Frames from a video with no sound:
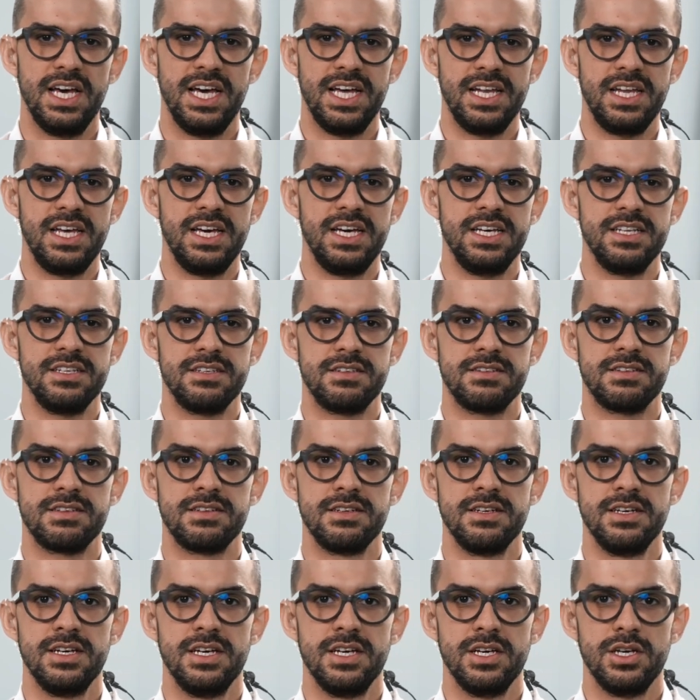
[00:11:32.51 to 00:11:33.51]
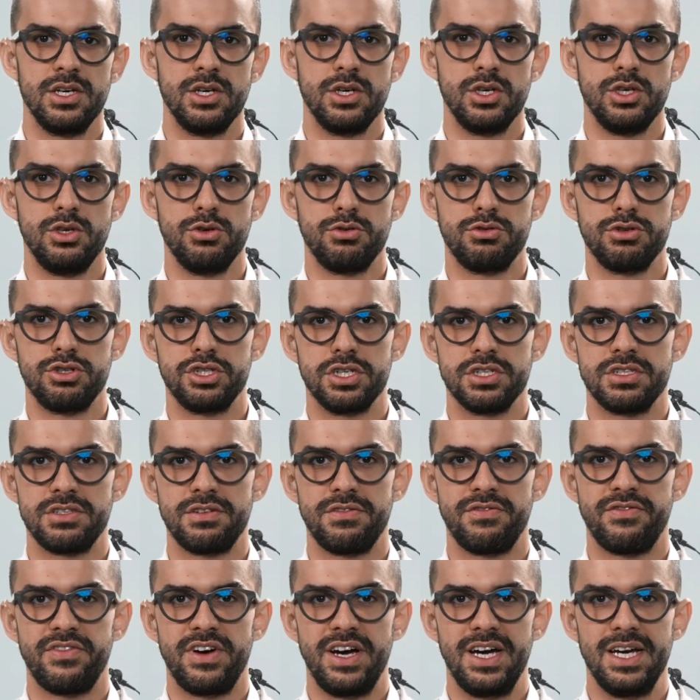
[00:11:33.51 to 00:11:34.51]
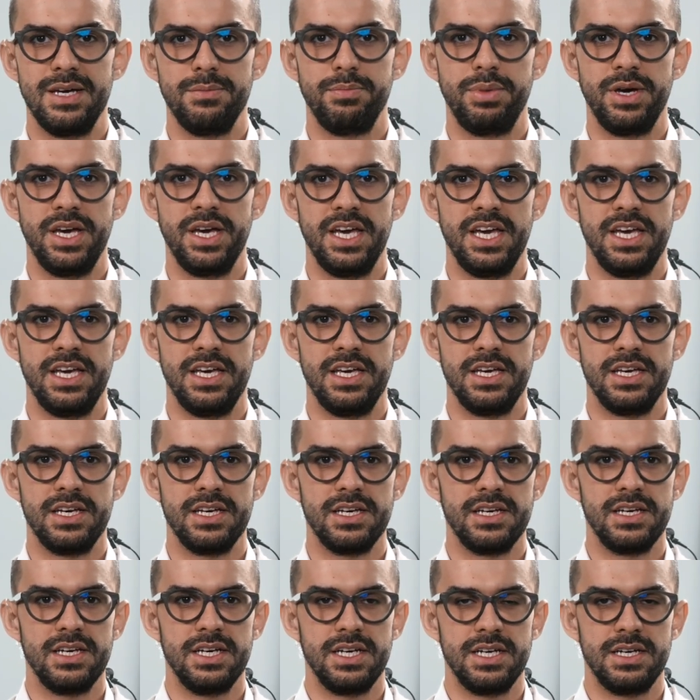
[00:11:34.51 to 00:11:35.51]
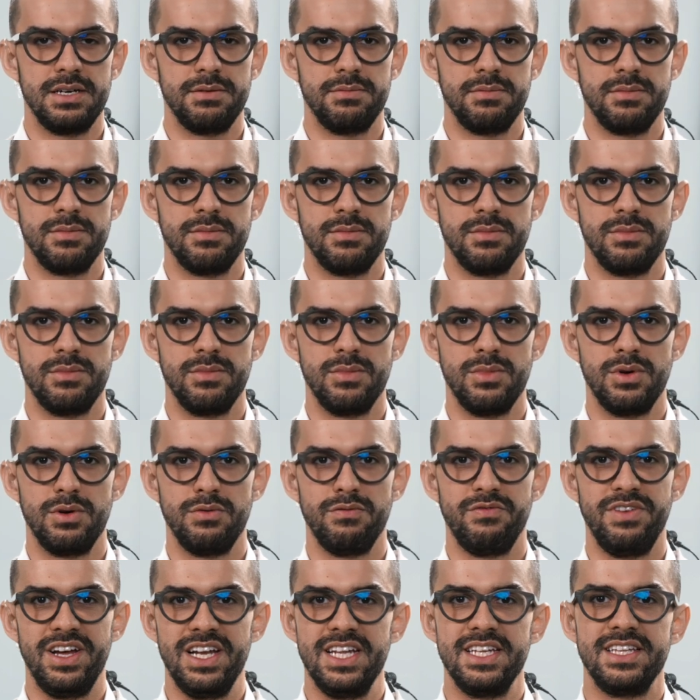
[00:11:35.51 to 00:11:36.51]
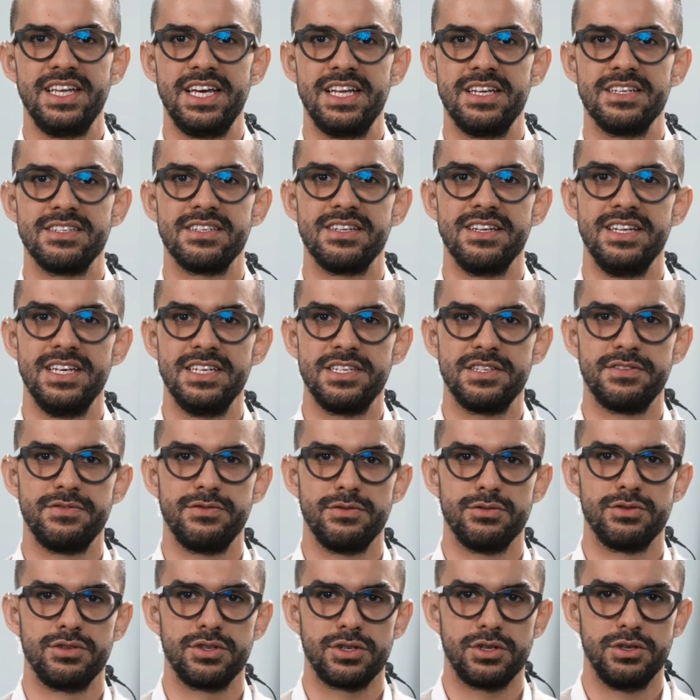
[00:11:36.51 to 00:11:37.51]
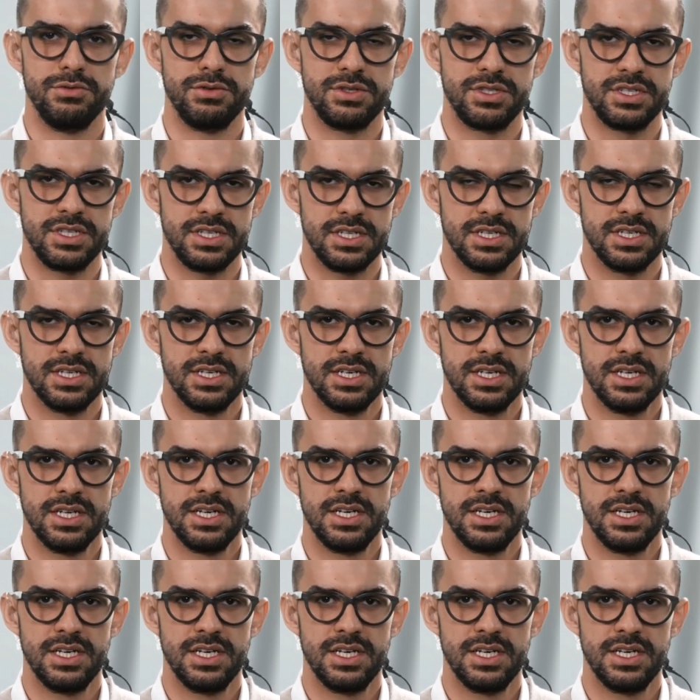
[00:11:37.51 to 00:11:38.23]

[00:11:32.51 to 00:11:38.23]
and hence you could justify paying validators less for security,